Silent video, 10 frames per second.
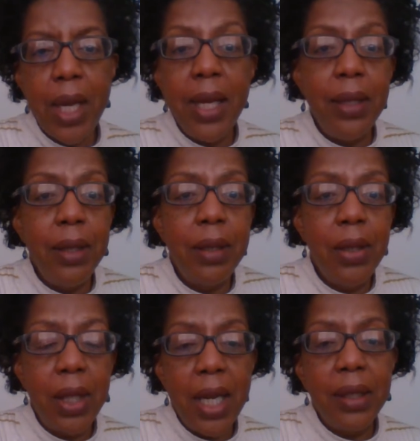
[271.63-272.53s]
And
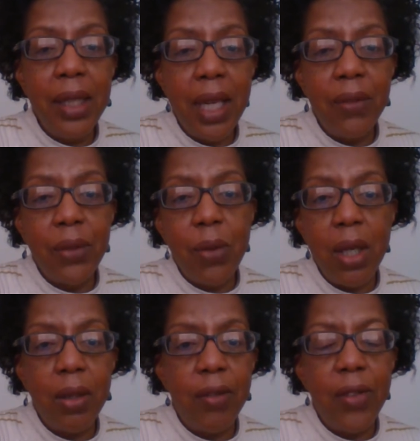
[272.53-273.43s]
you can actually have
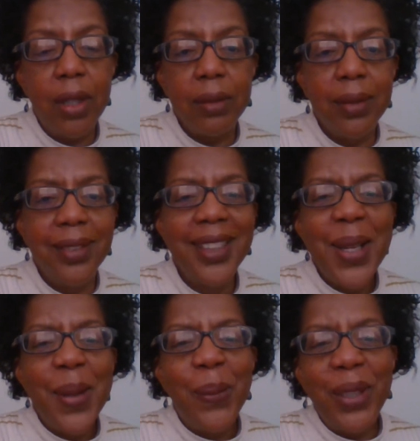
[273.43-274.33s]
quite a lot of fun
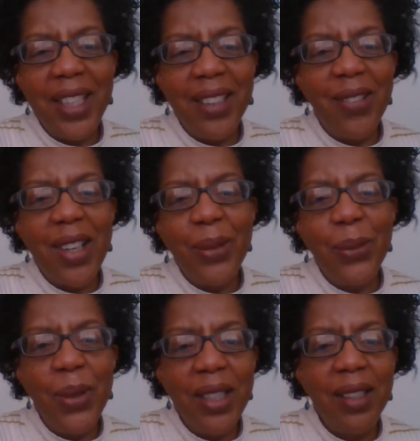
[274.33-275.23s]
playing
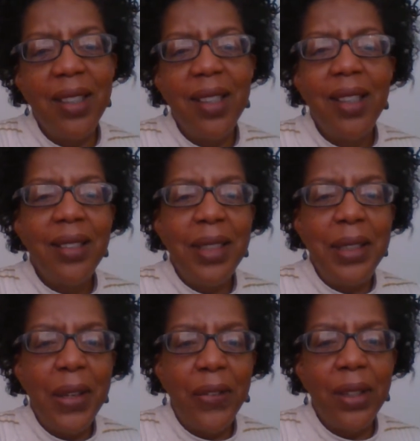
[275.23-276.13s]
around with the
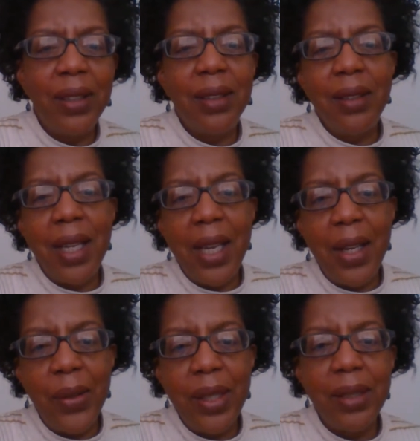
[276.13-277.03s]
different
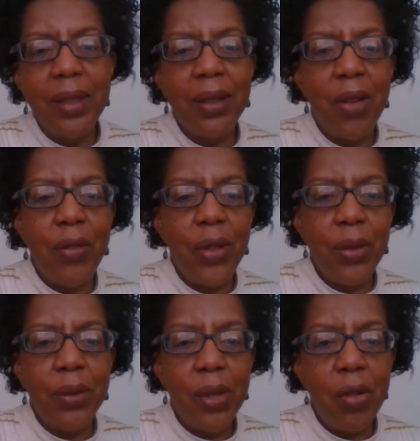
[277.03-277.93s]
areas of
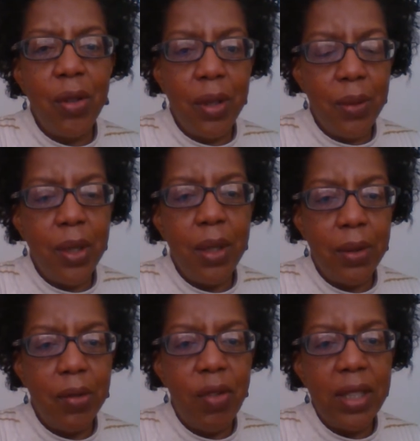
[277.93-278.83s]
your
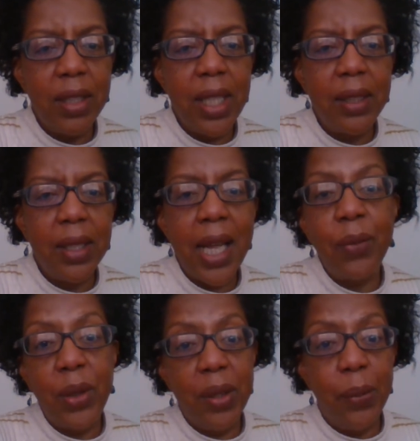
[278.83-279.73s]
the resonator
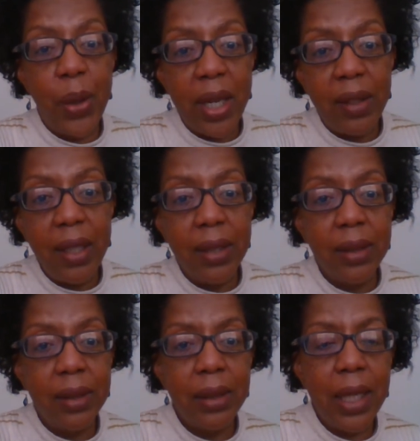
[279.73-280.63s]
and with the
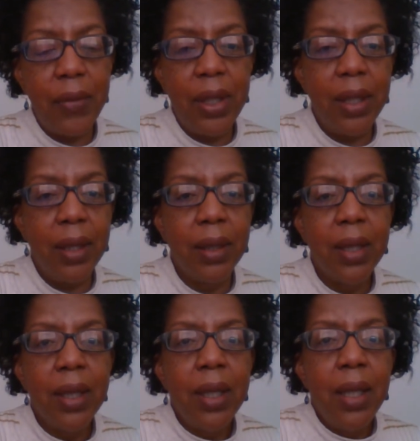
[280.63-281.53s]
breathiness and everything.
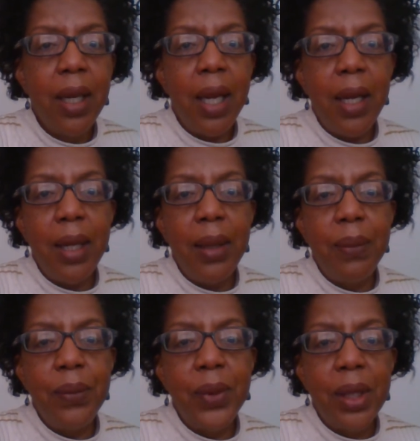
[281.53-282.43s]

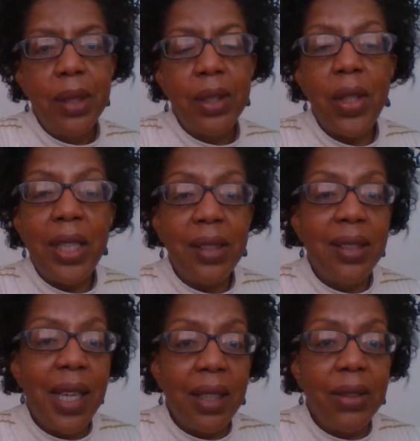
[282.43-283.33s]
So that's the
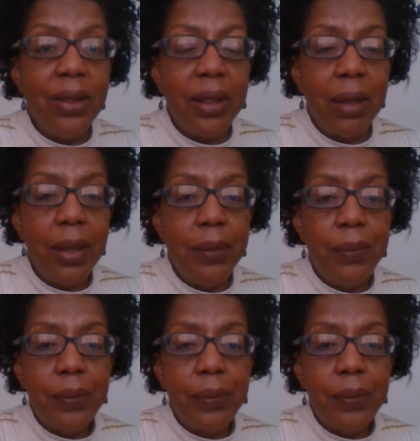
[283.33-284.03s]
technical side.